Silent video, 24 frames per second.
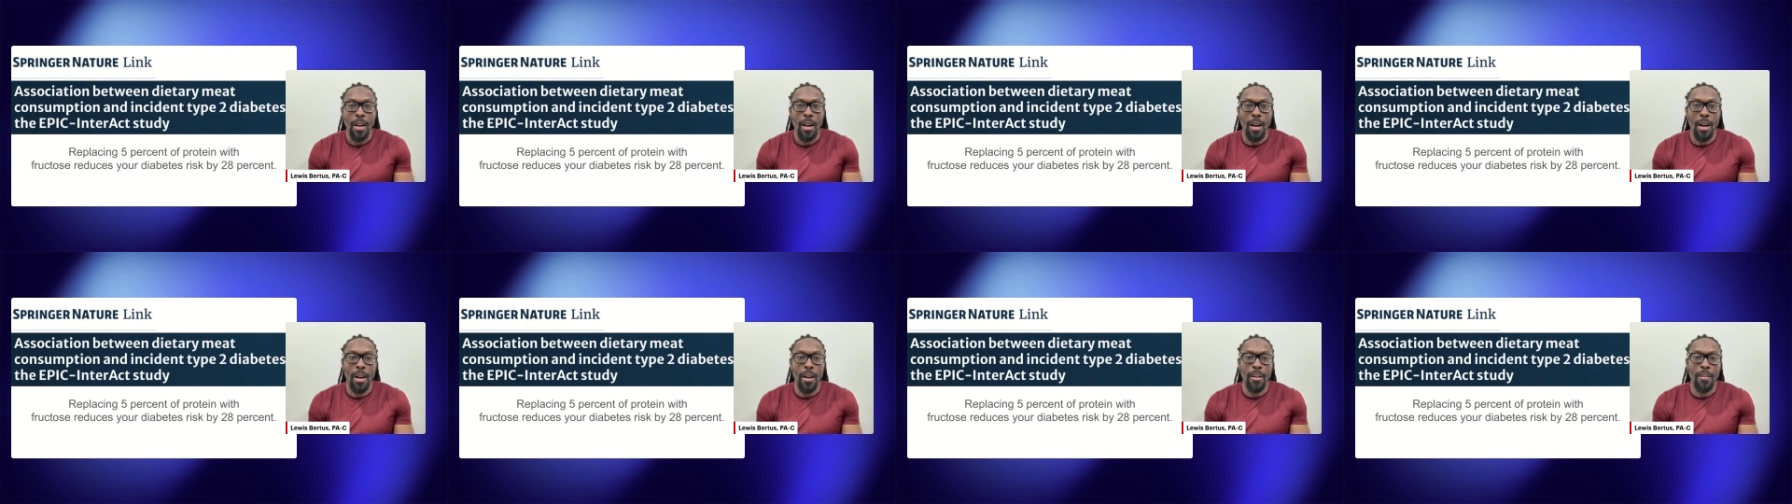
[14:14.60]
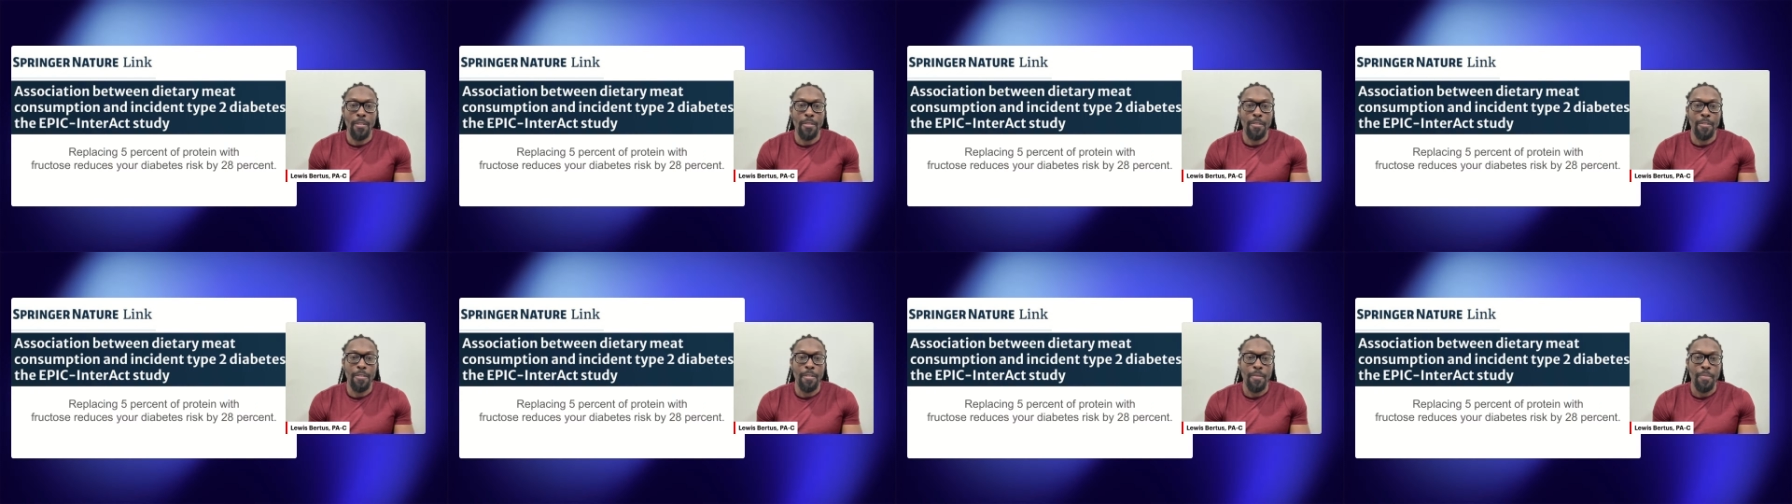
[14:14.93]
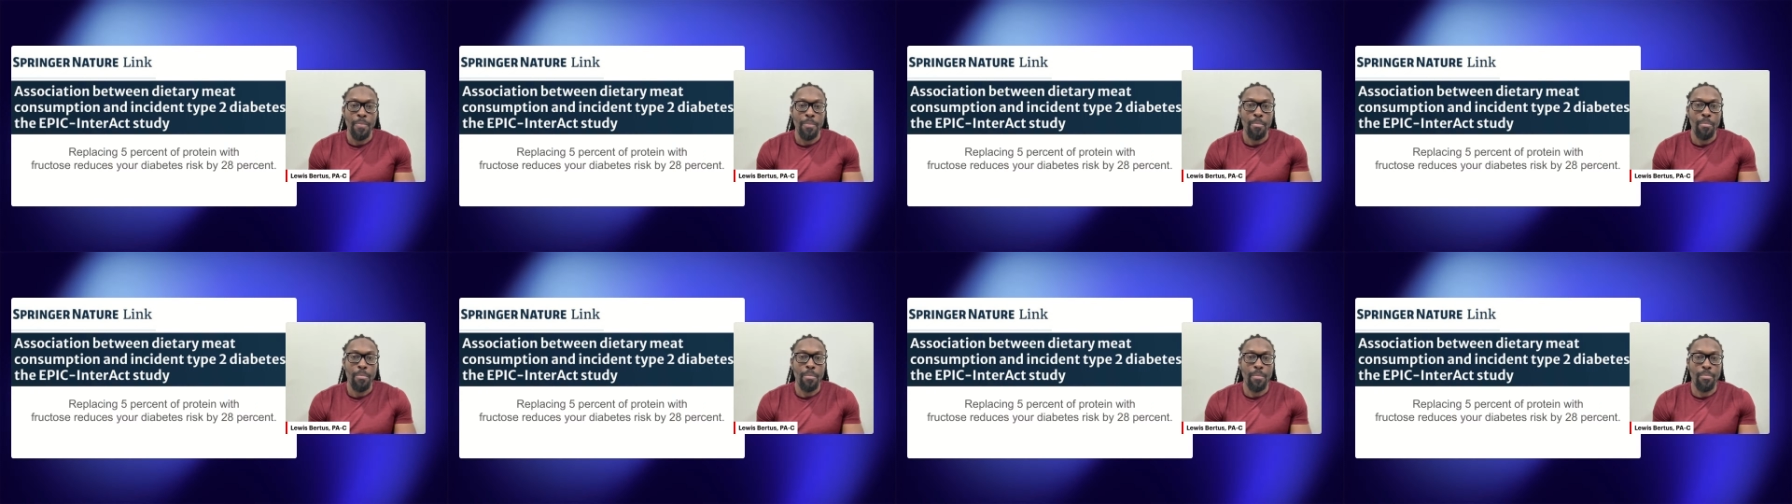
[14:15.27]
of
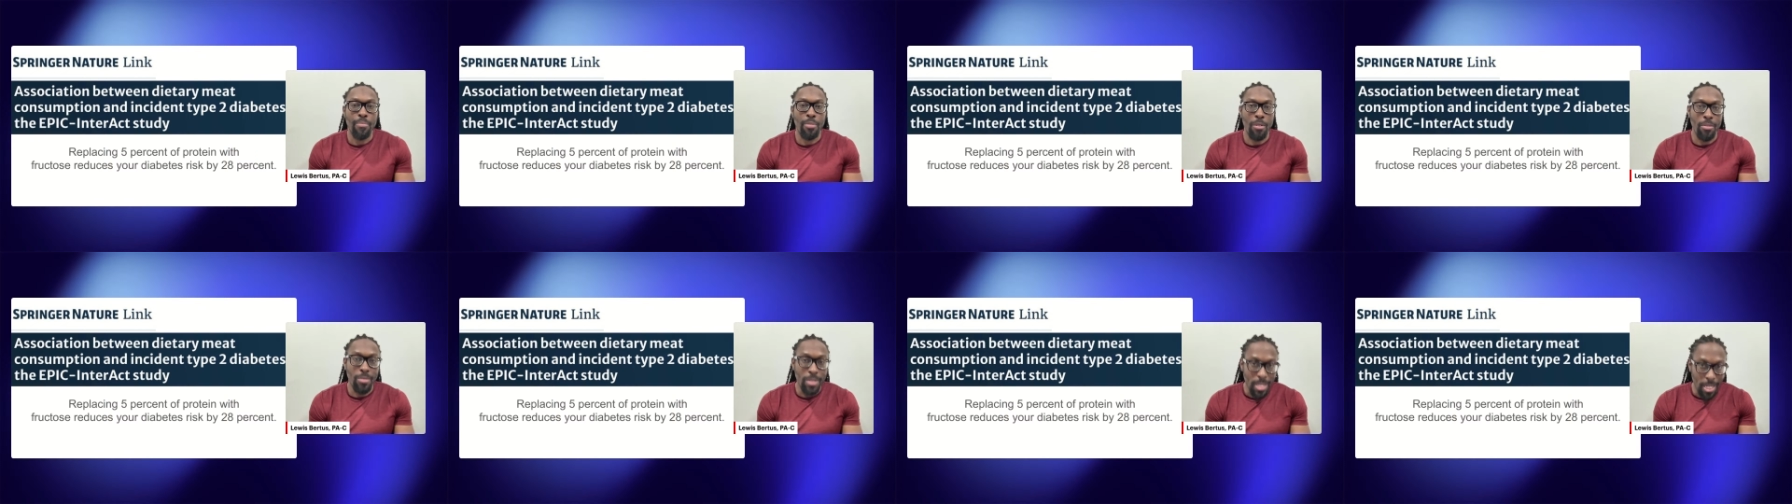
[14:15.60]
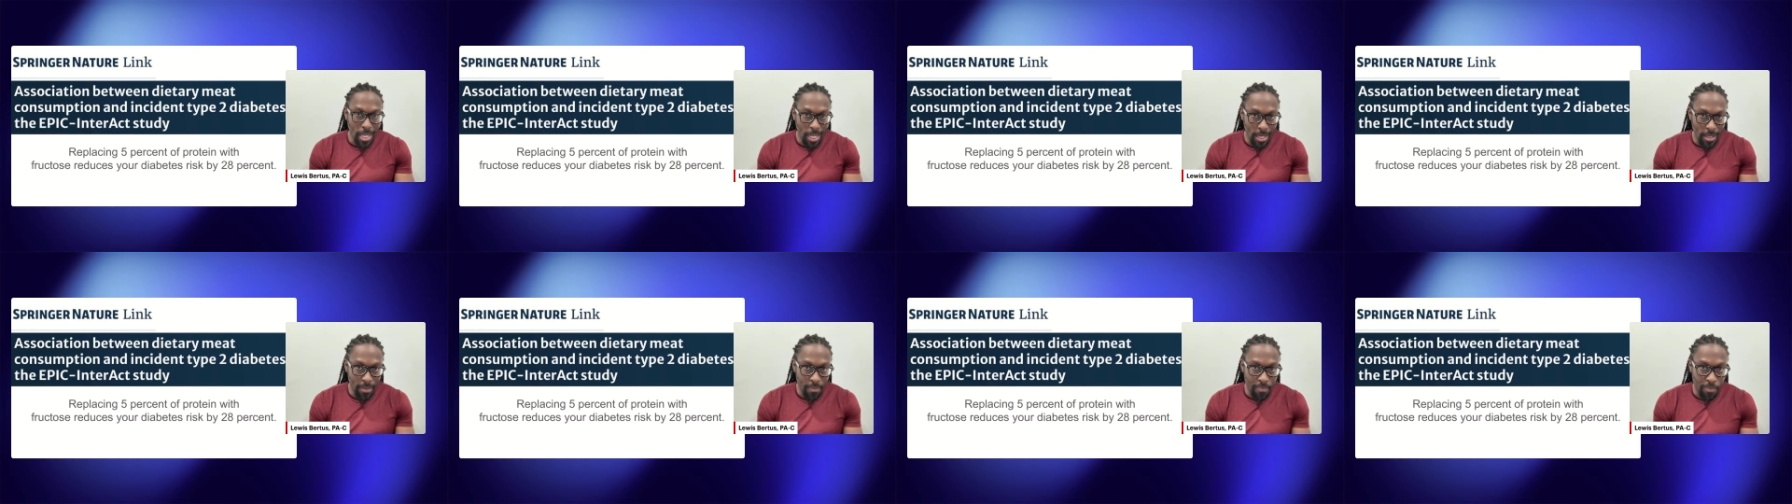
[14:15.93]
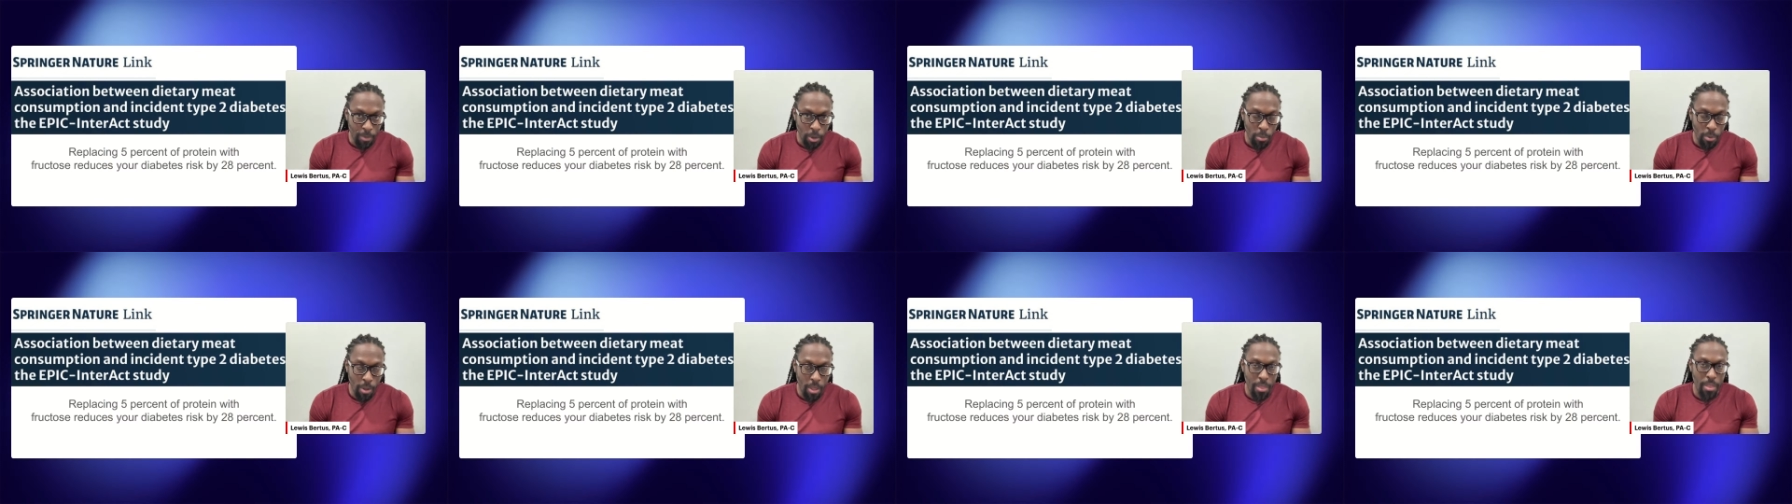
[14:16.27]
protein
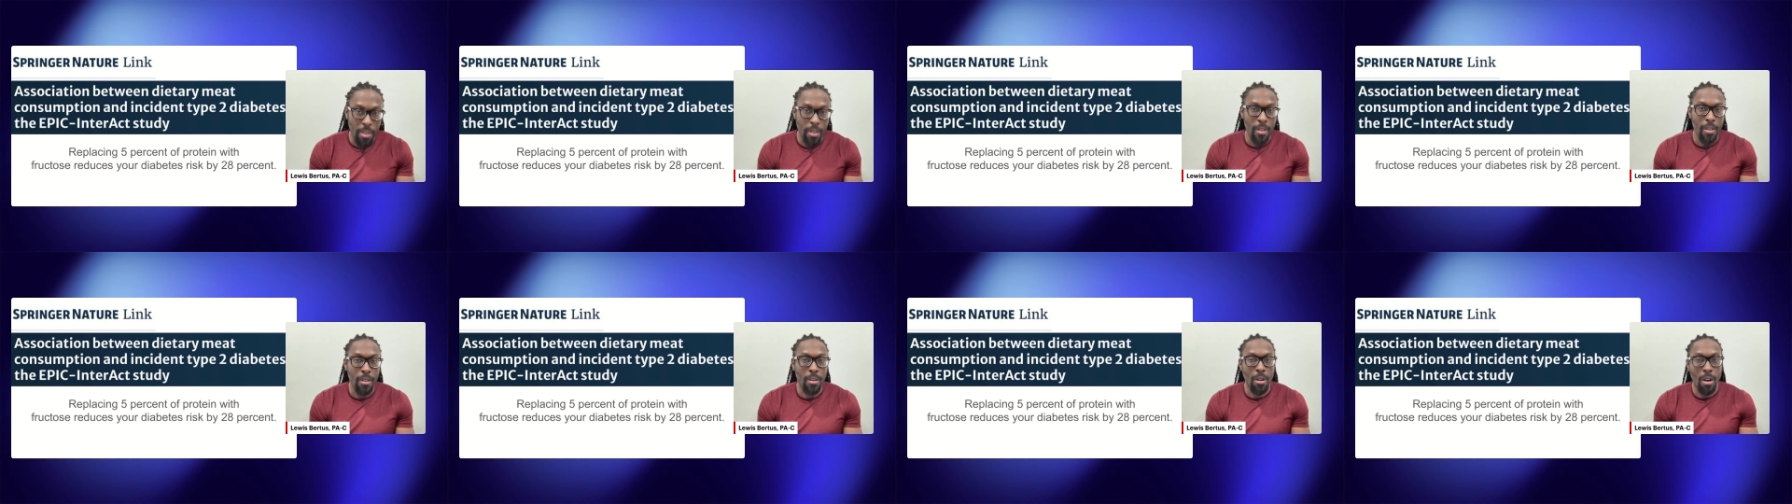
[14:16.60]
with